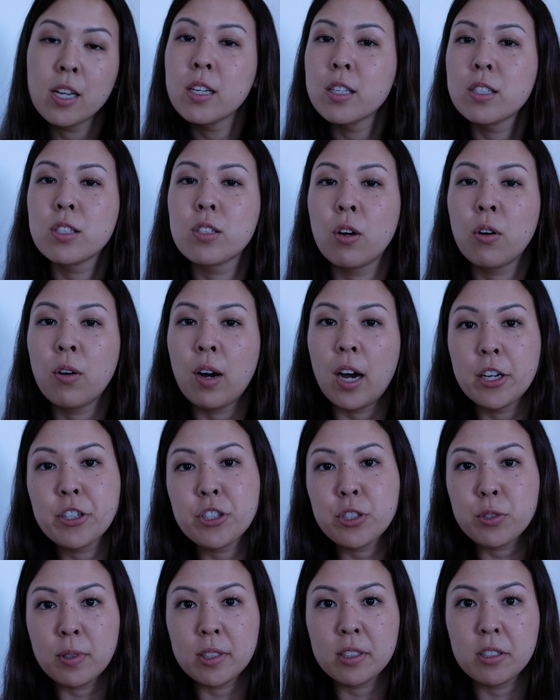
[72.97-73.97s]
So I
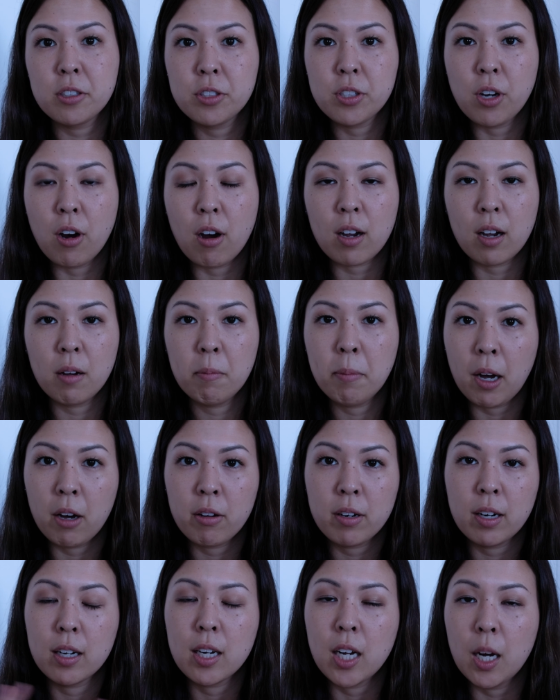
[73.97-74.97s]
just wanted to talk
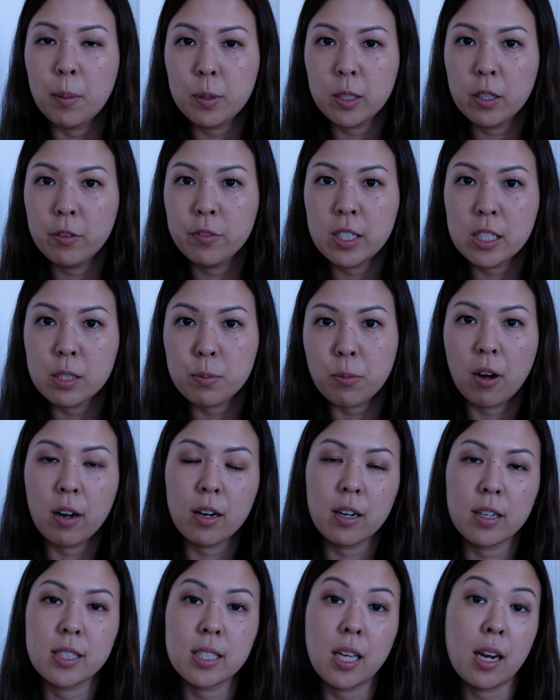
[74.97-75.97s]
about a couple of these
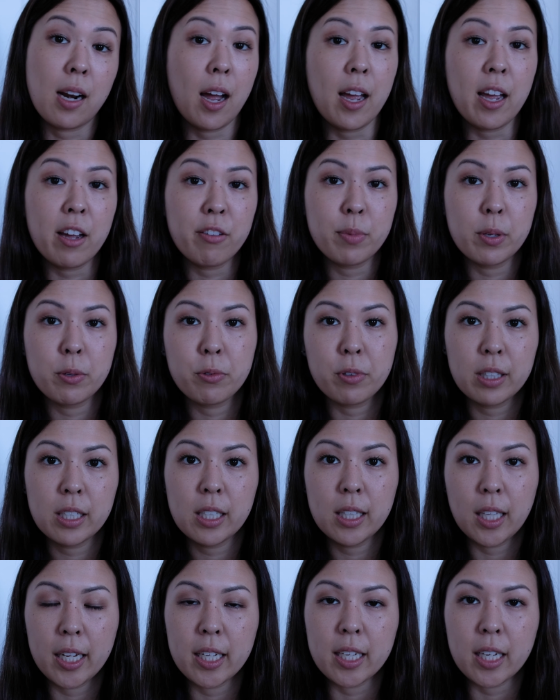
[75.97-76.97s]
products that I have been really
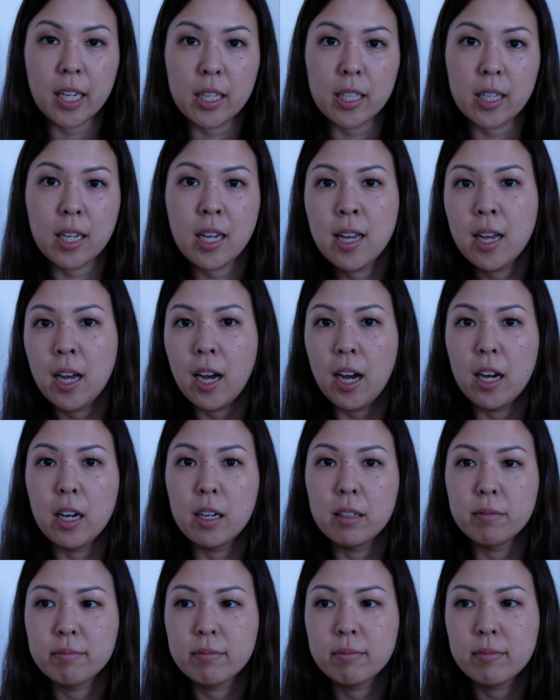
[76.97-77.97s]
liking.
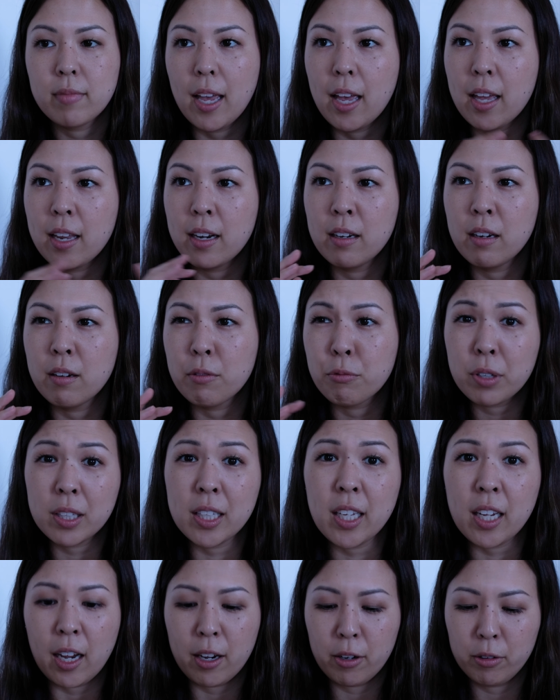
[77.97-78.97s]
Um, and
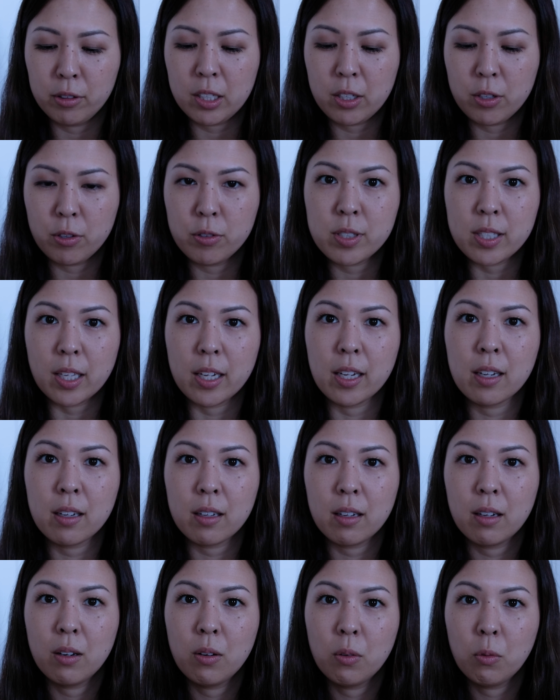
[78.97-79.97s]
really, I only use like
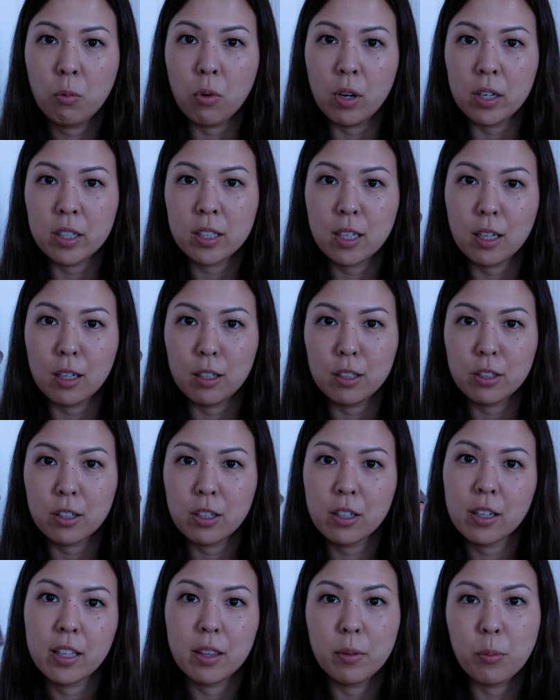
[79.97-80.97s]
one
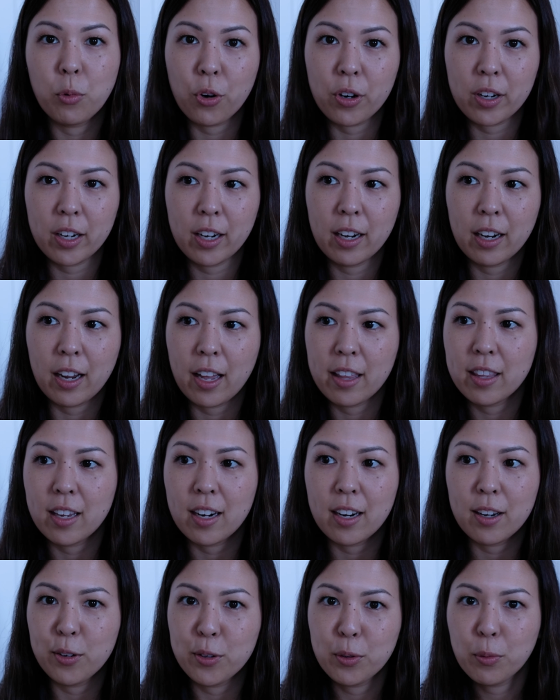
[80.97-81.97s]
color in the morning and then
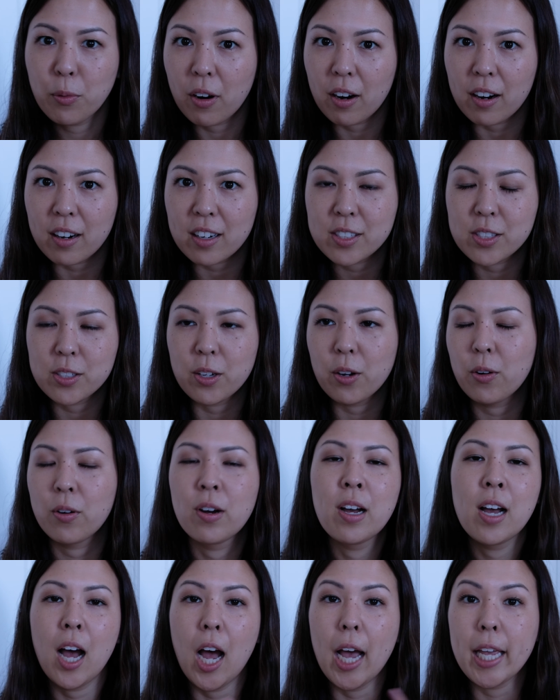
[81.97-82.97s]
I go to work. So
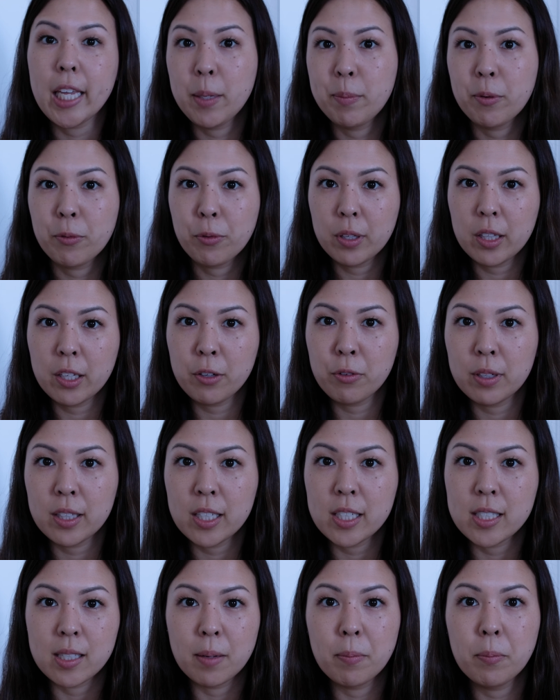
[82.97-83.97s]
I keep it really,
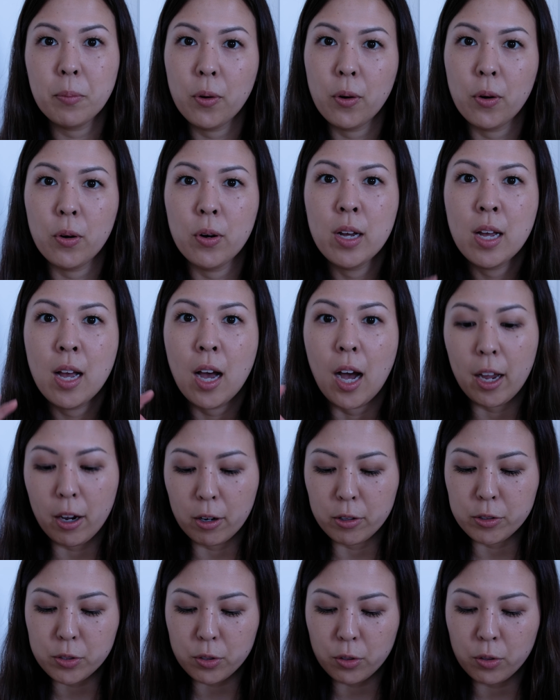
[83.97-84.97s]
really simple. I
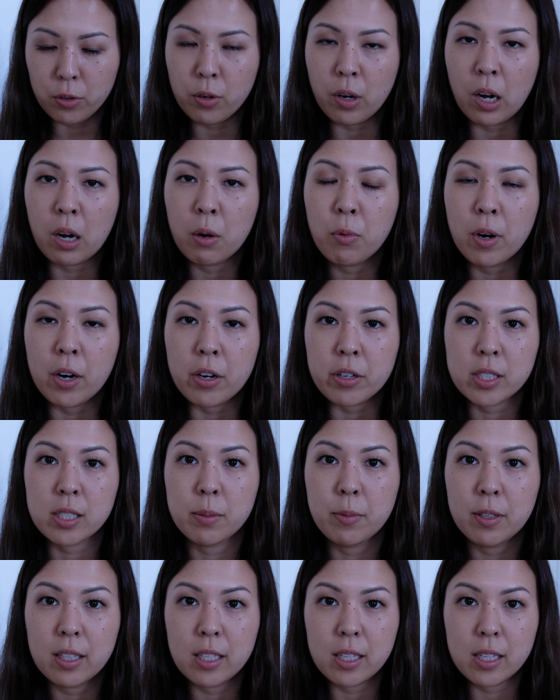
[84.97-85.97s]
also wear
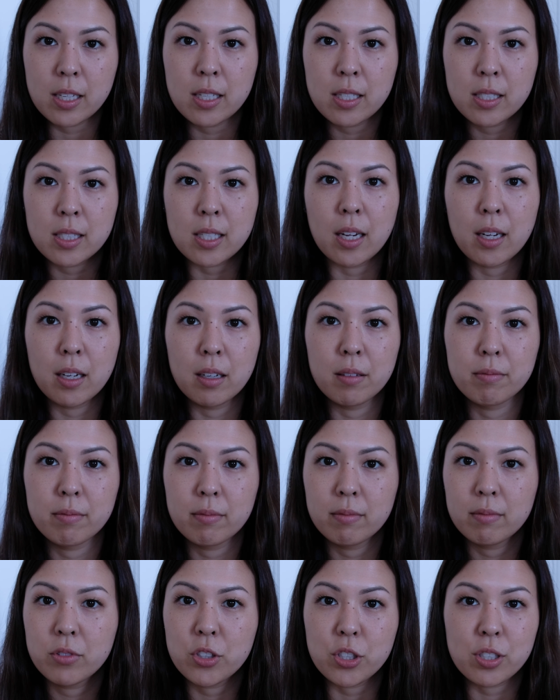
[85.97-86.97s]
some of these
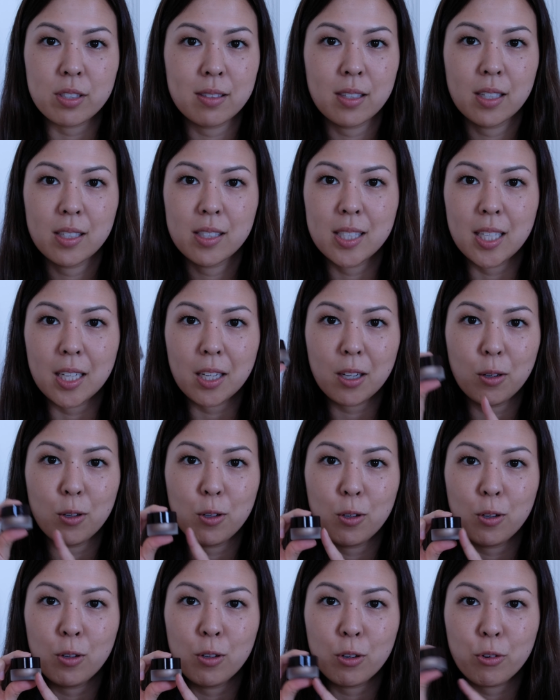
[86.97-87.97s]
um, just
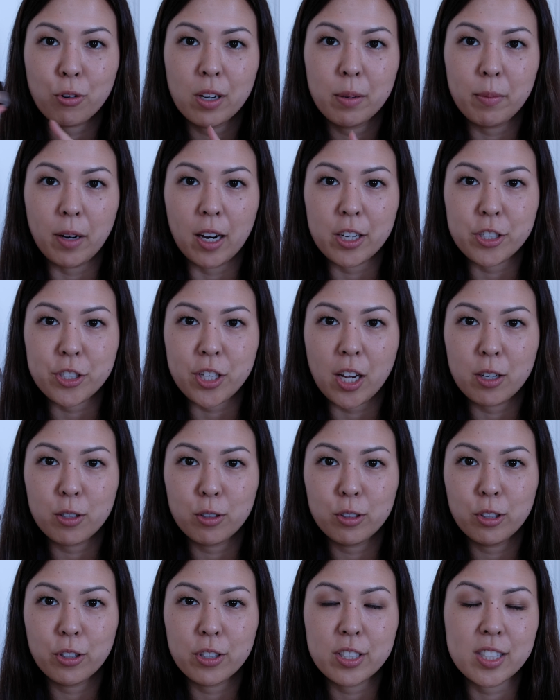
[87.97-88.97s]
single cream
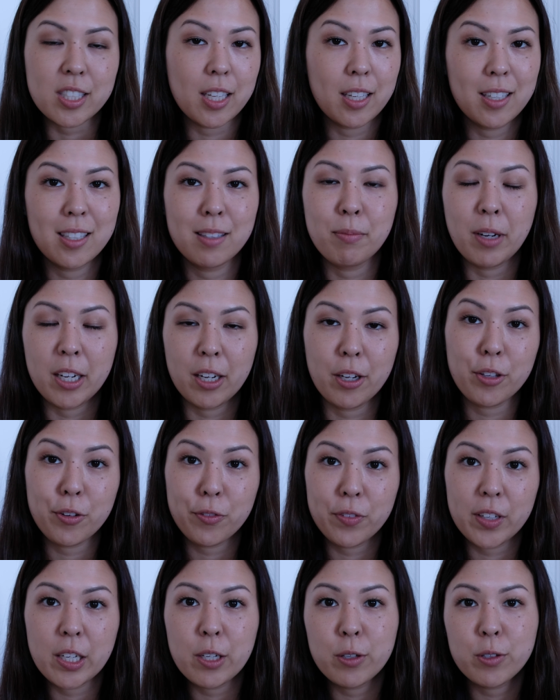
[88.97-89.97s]
eyeshadow looks in my other
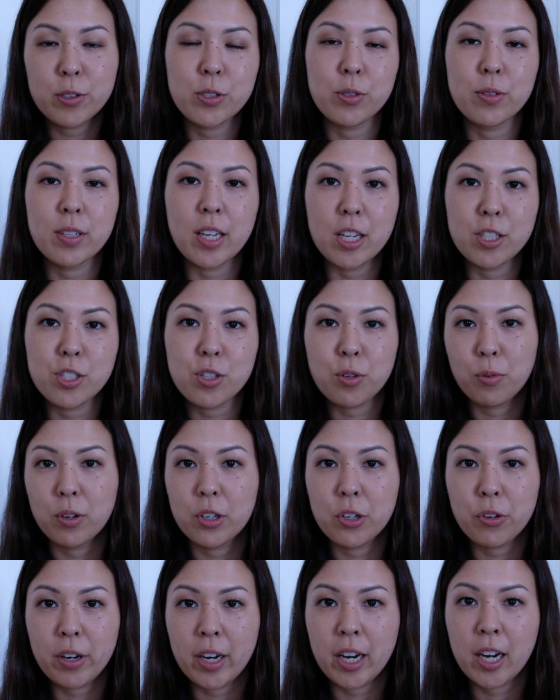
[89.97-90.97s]
videos. So in case you're
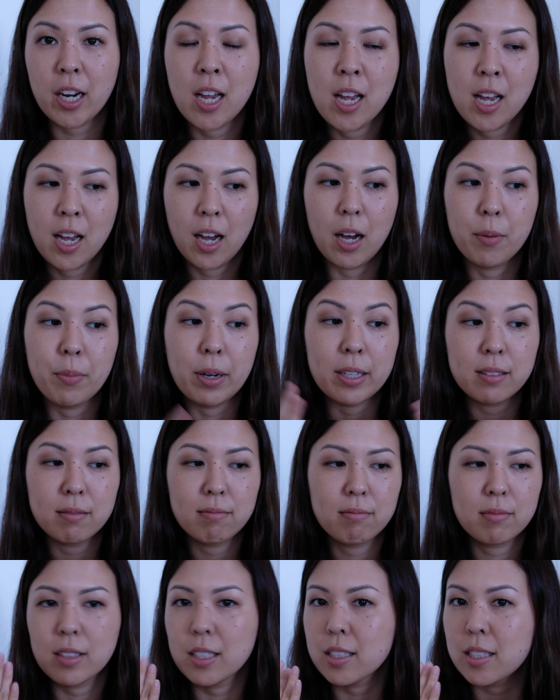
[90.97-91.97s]
wondering, um, I
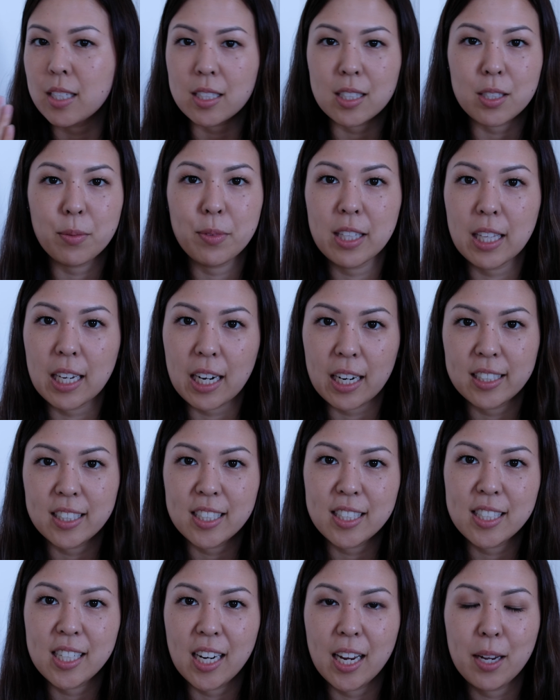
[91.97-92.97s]
that's not something that I
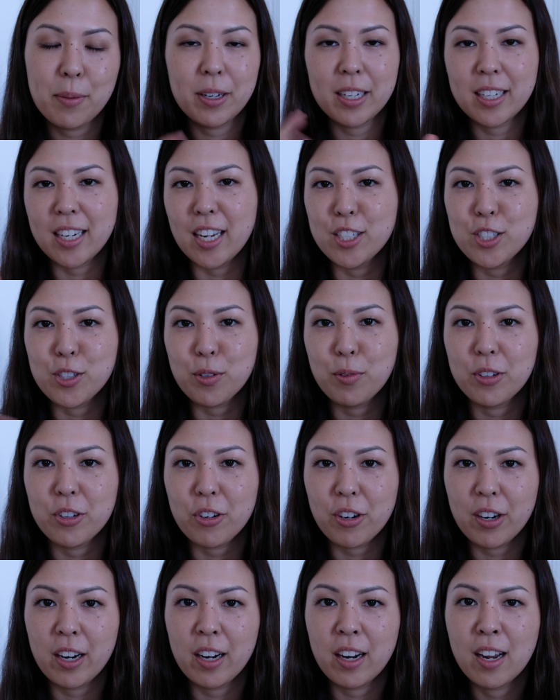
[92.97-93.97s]
did today, but in case you're
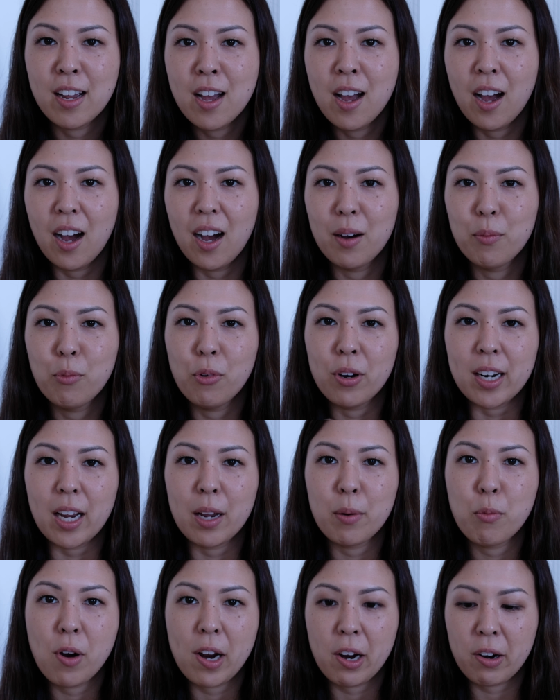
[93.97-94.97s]
wondering um, what
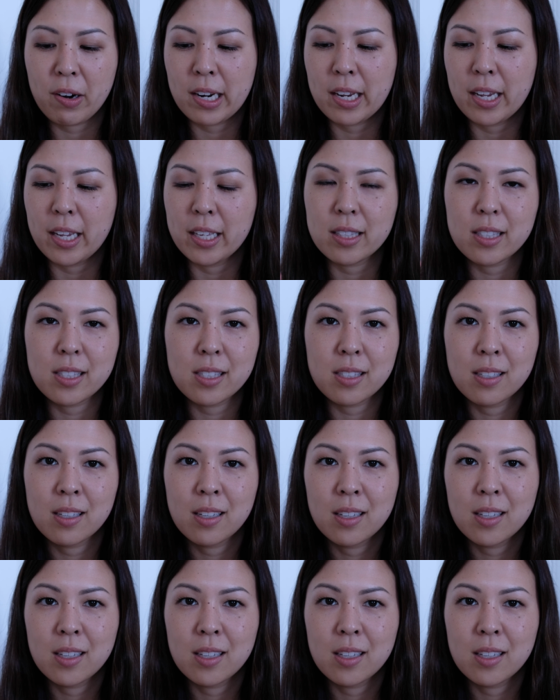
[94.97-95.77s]
I'm wearing, it's